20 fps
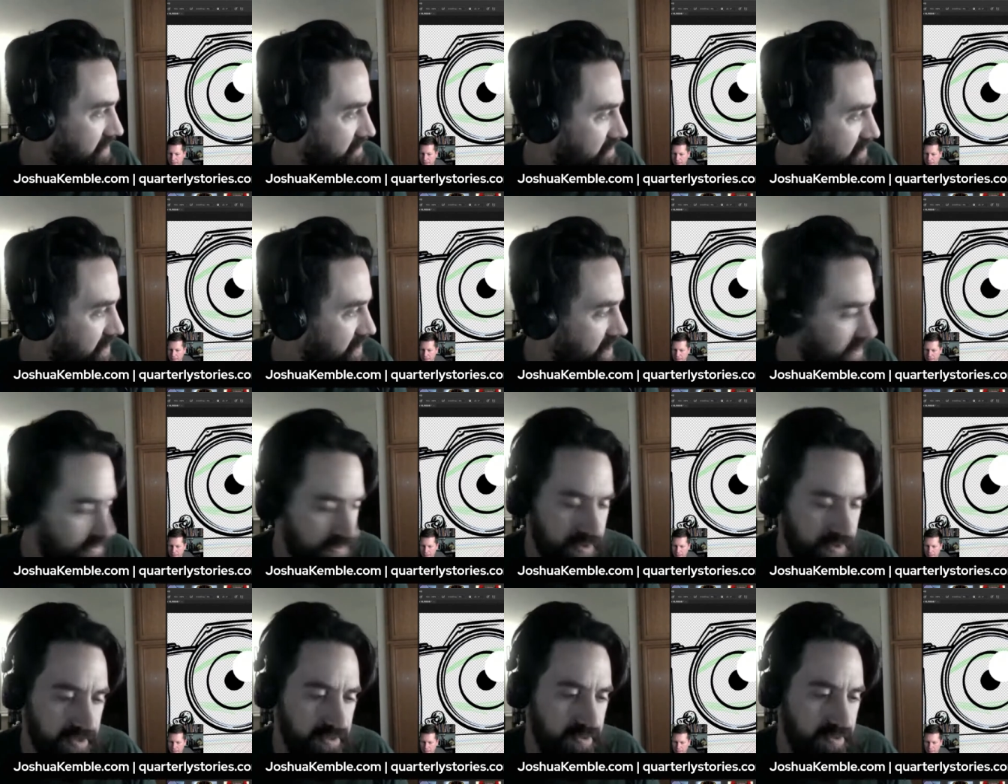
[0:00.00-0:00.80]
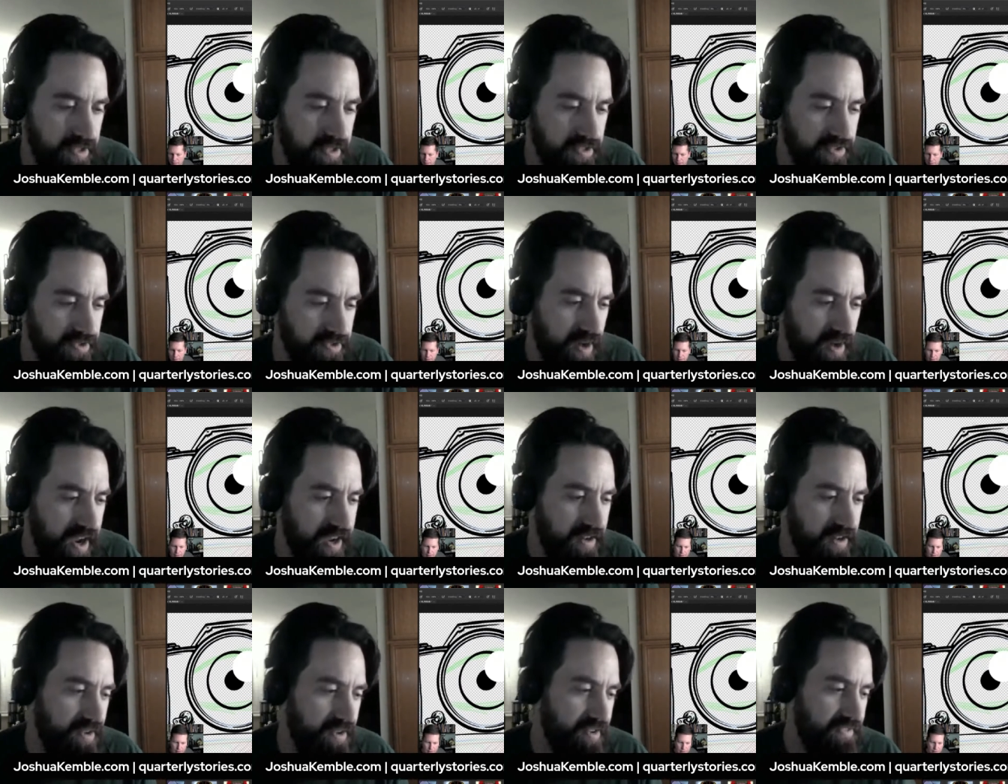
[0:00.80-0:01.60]
for like really reduced rate,
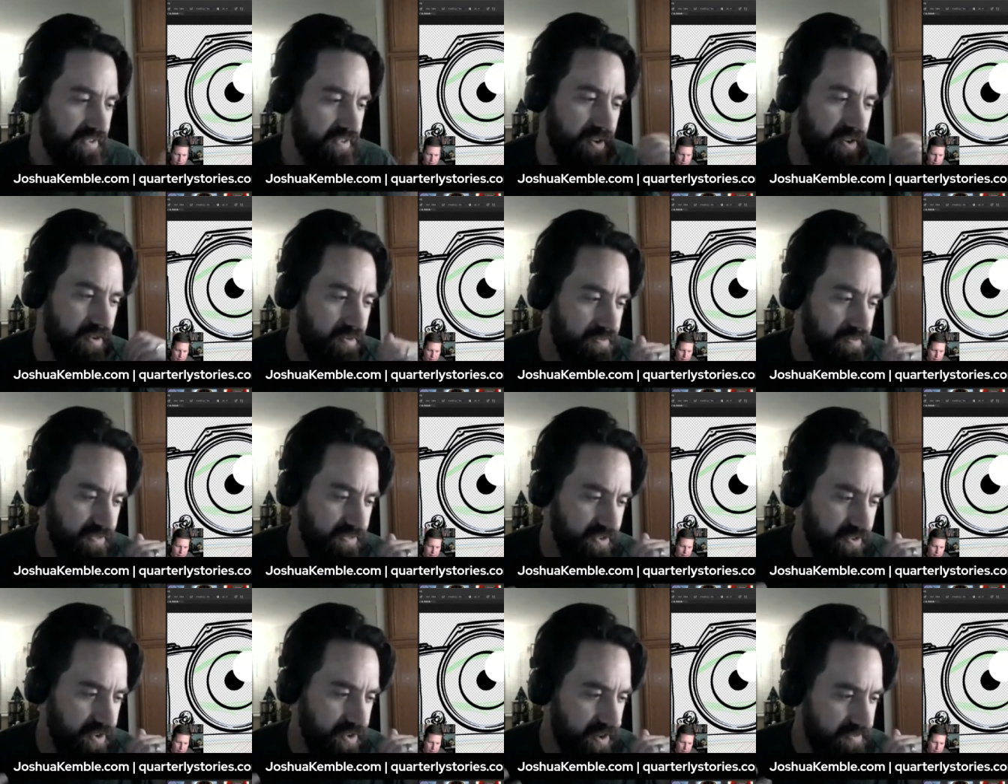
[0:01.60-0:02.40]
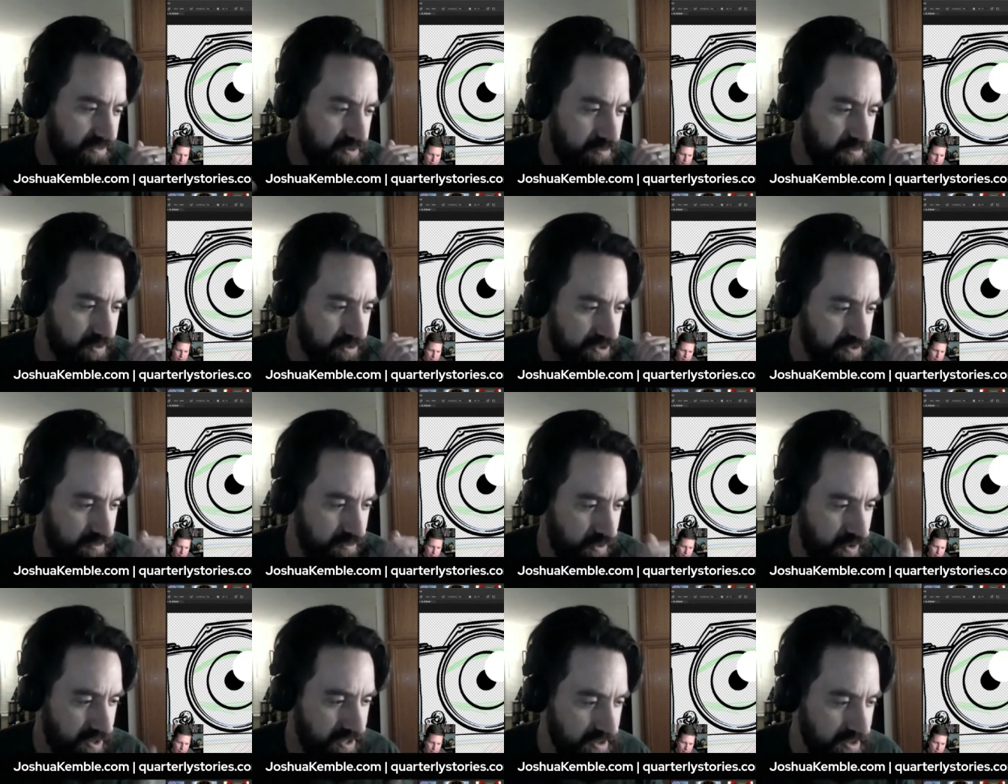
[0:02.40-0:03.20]
or if you don't feel comfortable
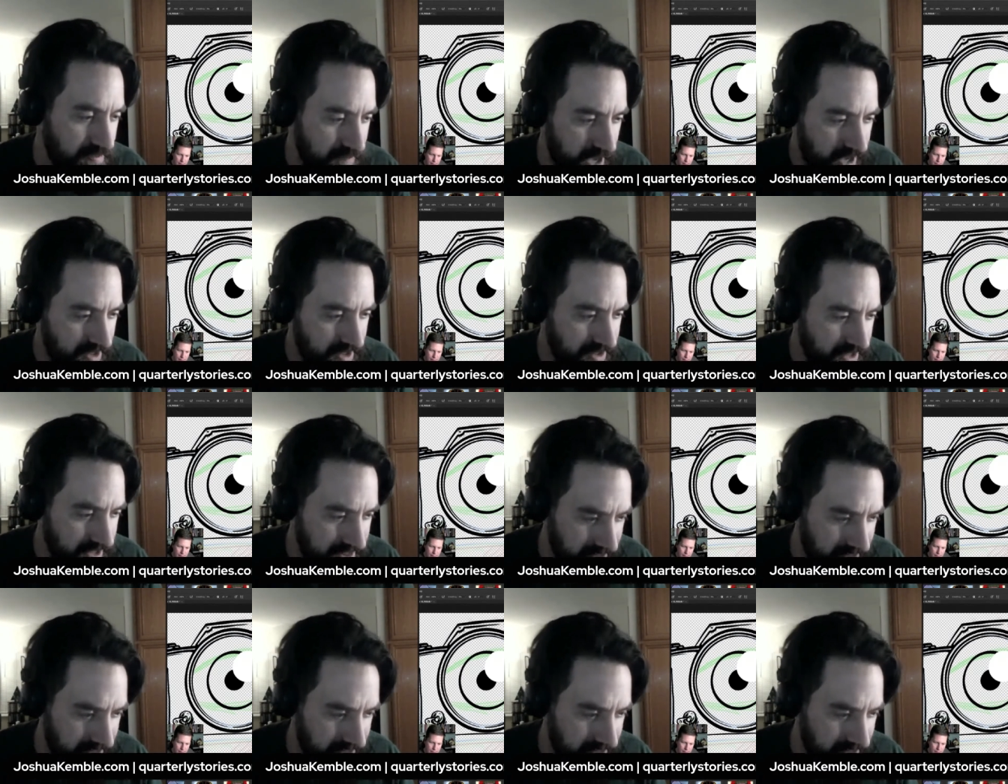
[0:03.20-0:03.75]
supporting the megalith,